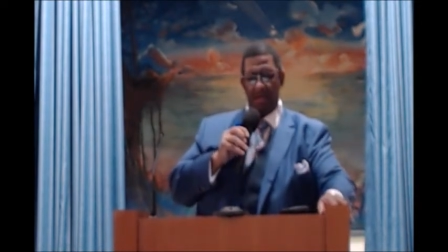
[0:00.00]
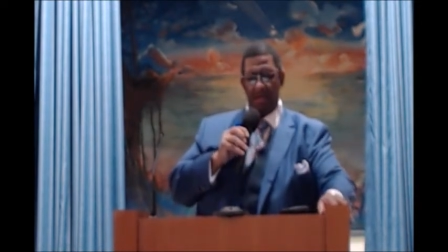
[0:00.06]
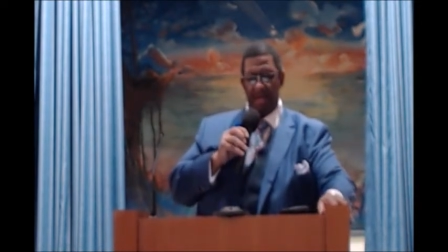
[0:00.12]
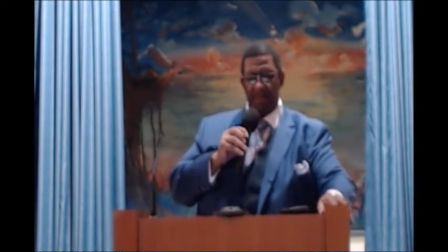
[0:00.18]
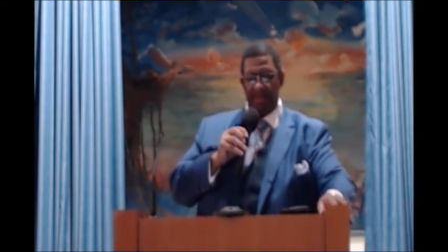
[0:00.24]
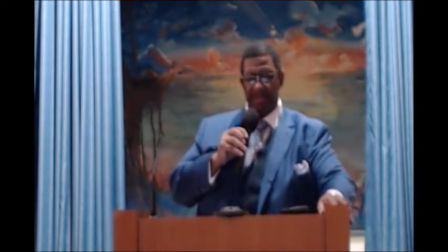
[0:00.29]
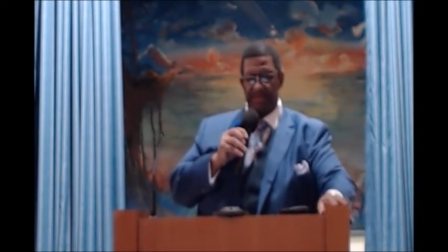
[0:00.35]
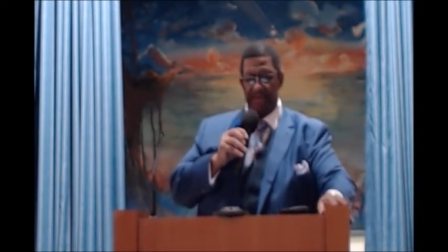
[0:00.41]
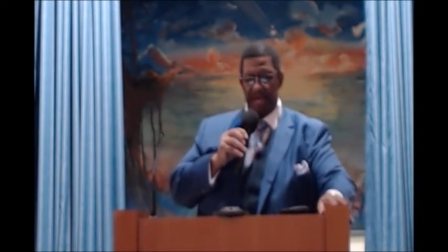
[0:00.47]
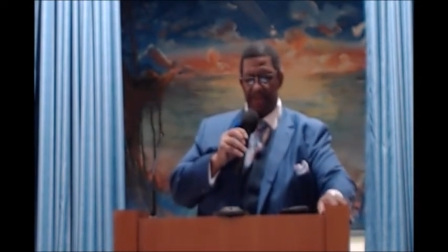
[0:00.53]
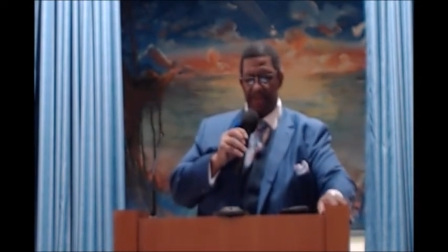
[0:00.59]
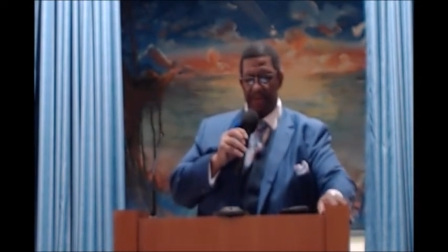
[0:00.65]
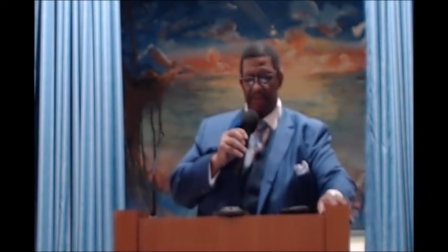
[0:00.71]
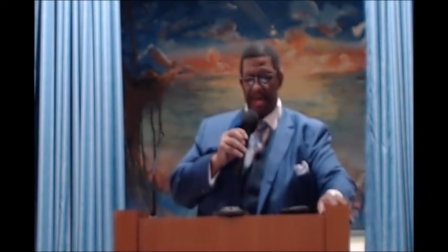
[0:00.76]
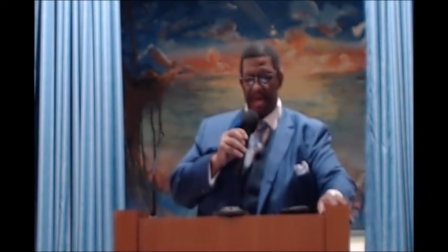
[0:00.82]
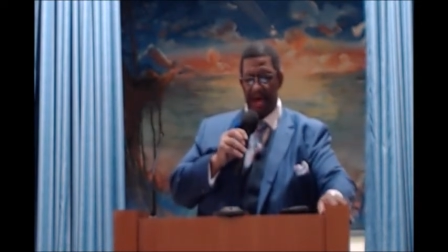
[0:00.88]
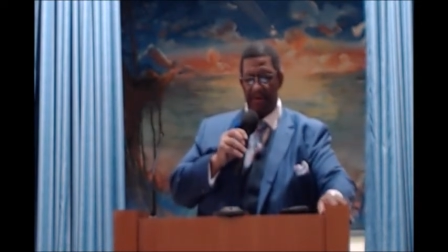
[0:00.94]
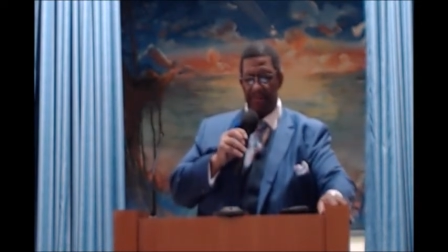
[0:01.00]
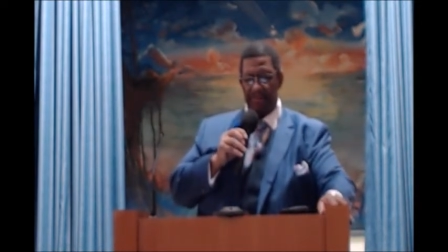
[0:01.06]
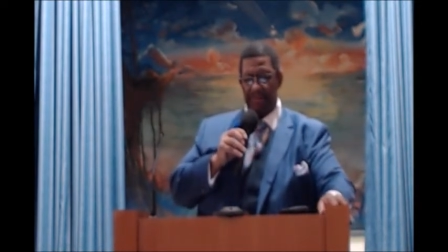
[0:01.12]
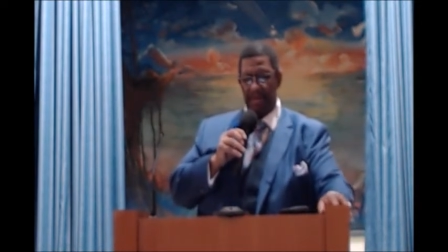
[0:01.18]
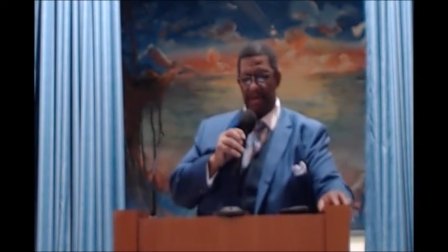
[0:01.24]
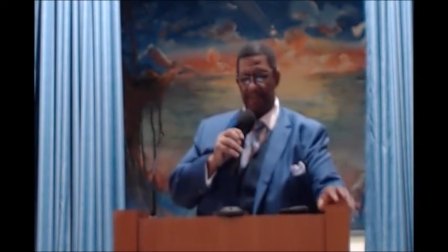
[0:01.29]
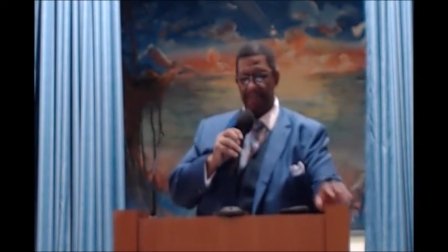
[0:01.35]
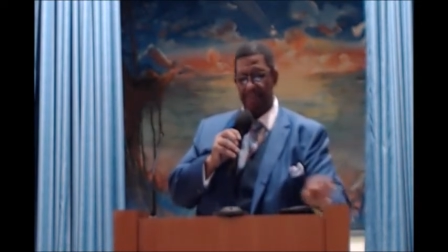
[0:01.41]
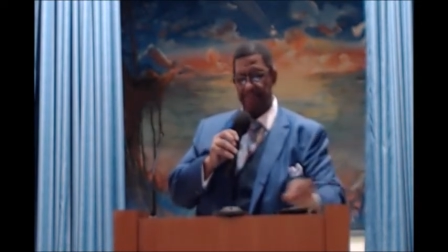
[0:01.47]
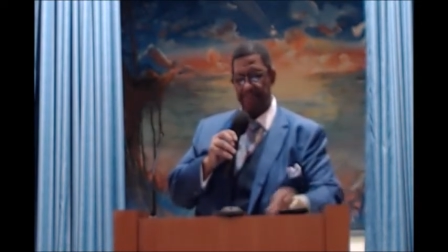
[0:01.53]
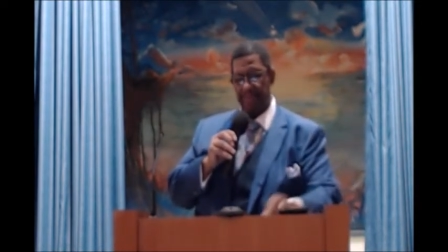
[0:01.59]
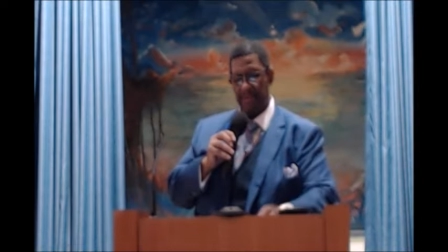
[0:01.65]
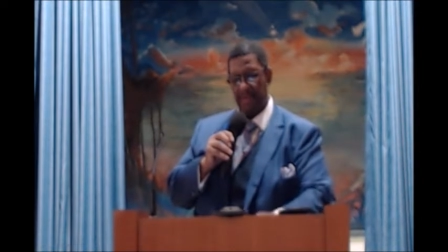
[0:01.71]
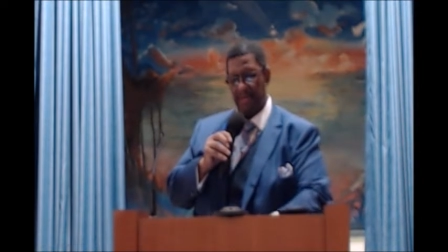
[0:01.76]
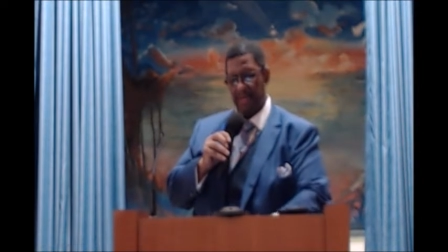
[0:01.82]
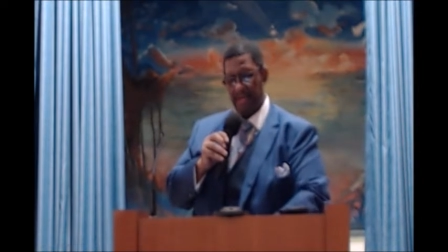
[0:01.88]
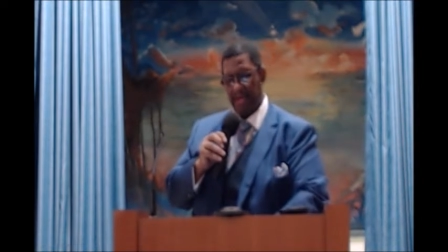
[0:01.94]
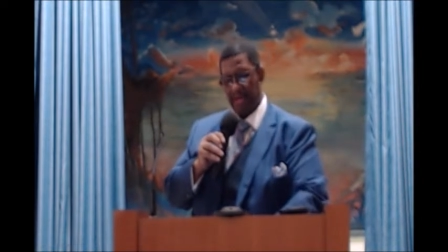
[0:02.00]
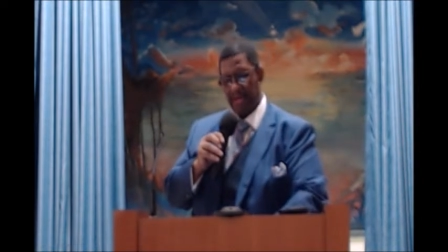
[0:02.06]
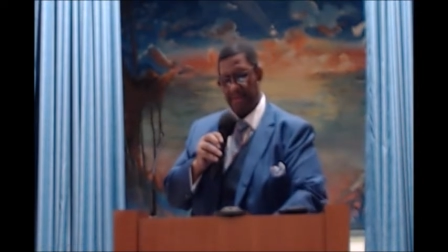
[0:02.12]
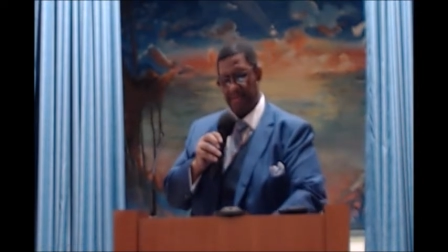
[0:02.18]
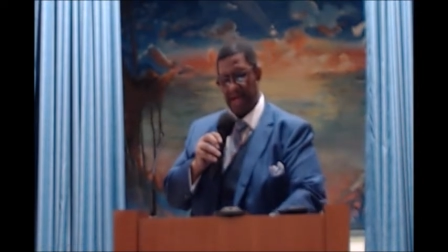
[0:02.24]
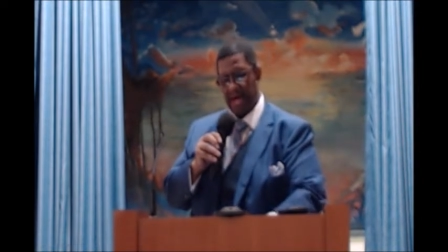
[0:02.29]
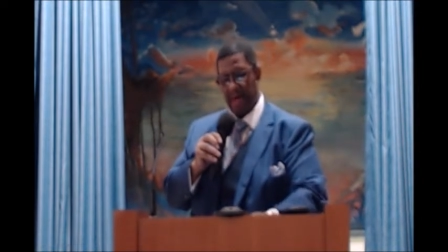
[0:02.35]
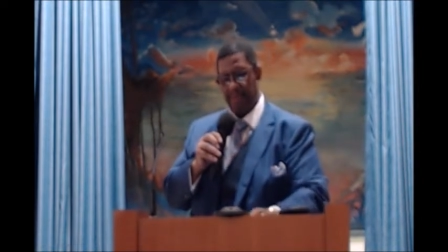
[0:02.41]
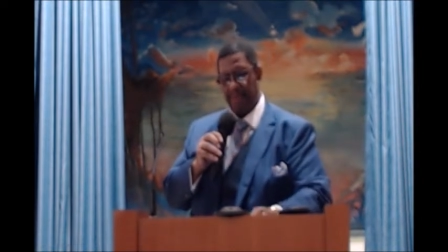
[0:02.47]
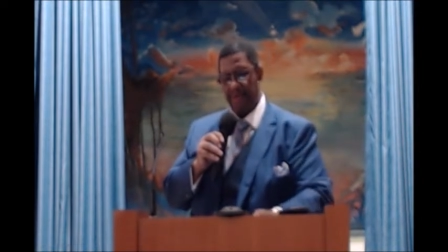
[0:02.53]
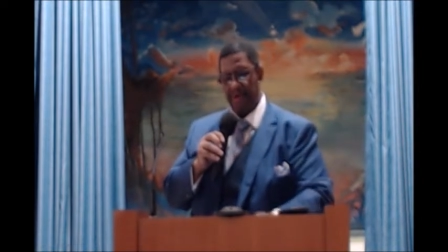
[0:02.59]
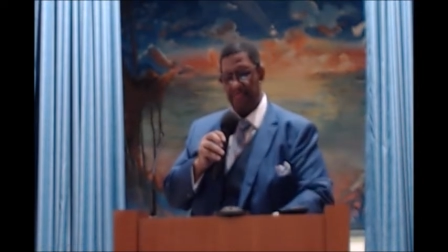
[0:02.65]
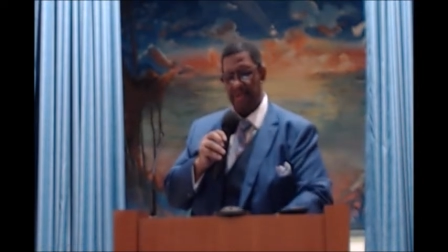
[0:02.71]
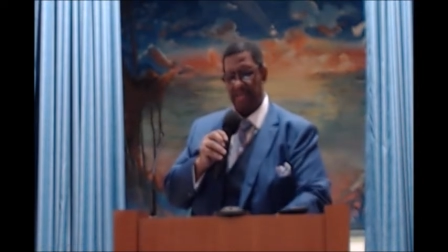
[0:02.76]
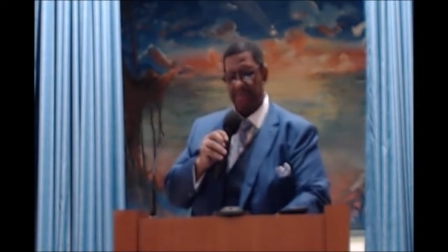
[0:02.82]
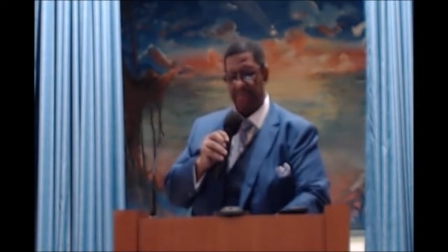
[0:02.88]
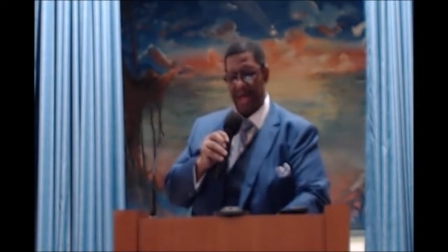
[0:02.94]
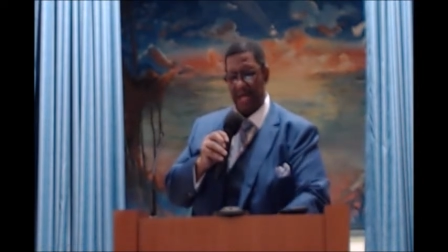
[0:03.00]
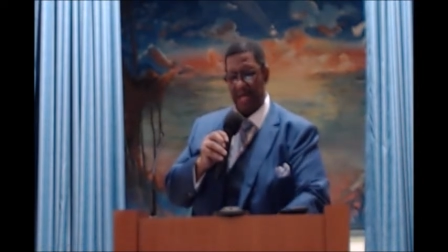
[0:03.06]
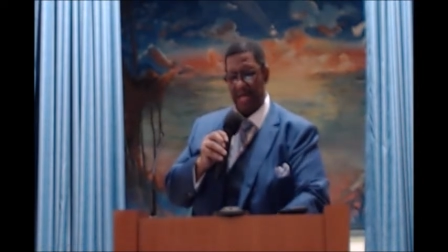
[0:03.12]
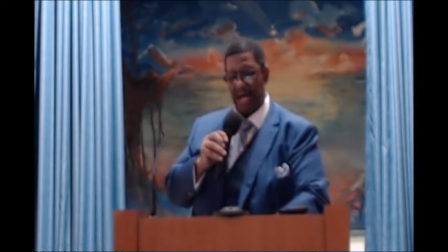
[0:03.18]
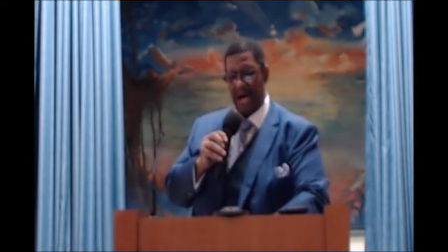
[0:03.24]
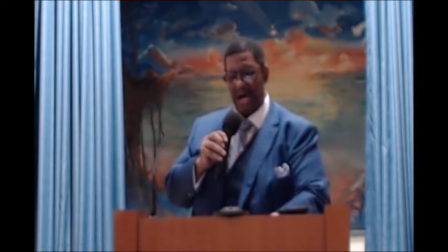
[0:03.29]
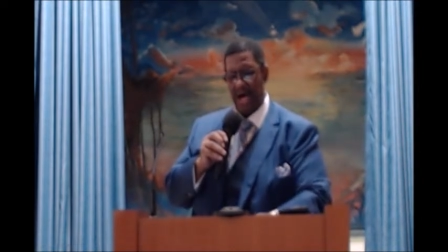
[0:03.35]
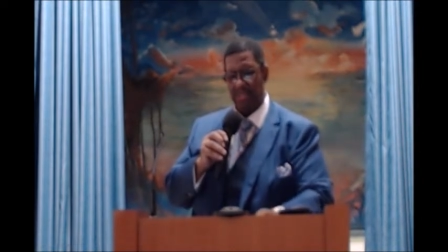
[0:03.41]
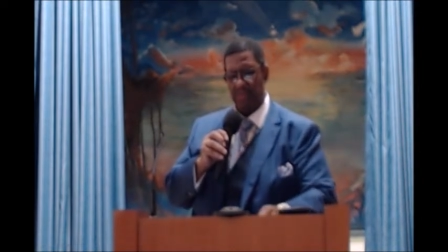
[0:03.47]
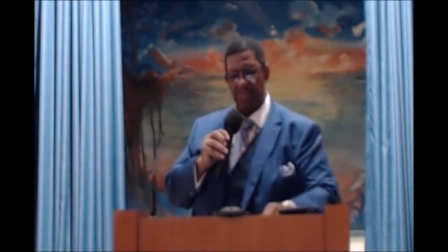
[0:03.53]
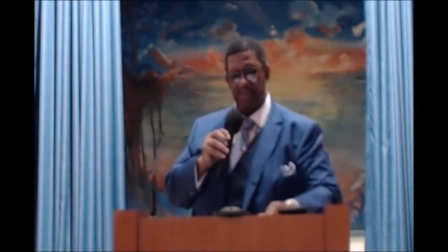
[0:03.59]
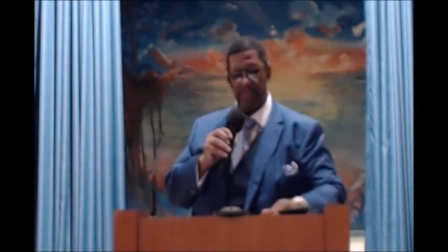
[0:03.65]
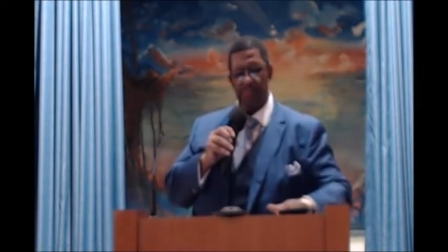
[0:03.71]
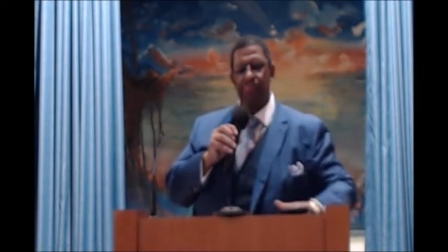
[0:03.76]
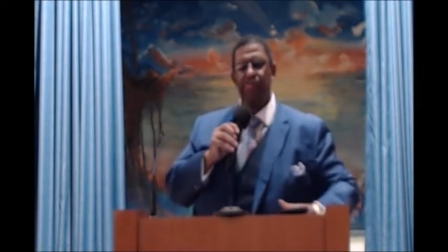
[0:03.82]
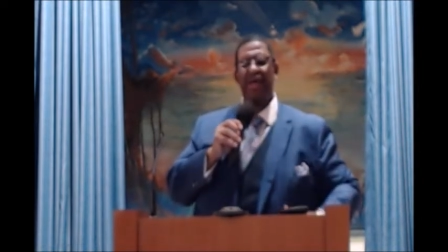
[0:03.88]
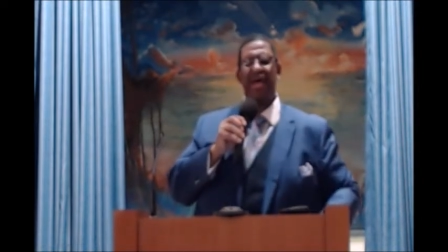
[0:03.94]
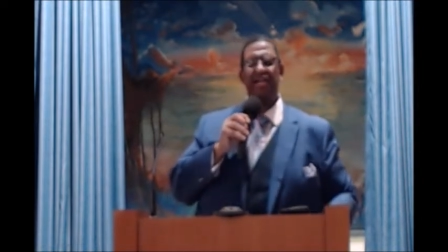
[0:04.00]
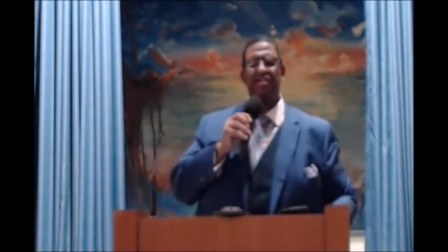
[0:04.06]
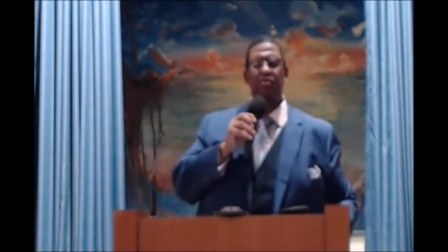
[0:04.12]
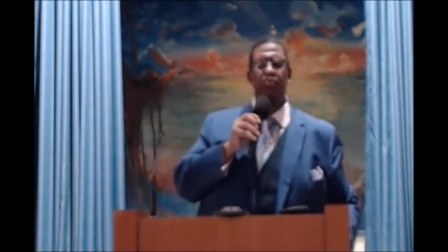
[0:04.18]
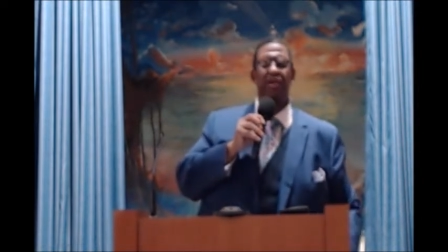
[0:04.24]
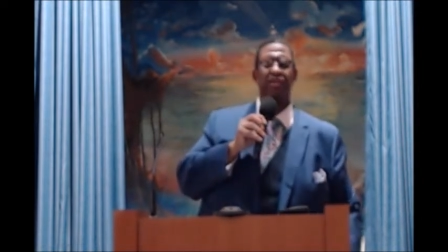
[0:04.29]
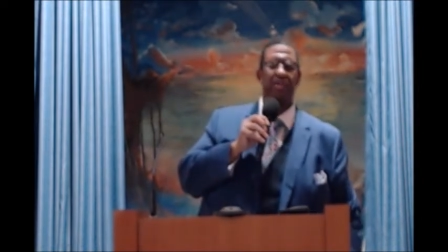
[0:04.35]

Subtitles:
Let me say from the outset that I'm privileged by God to be blessed with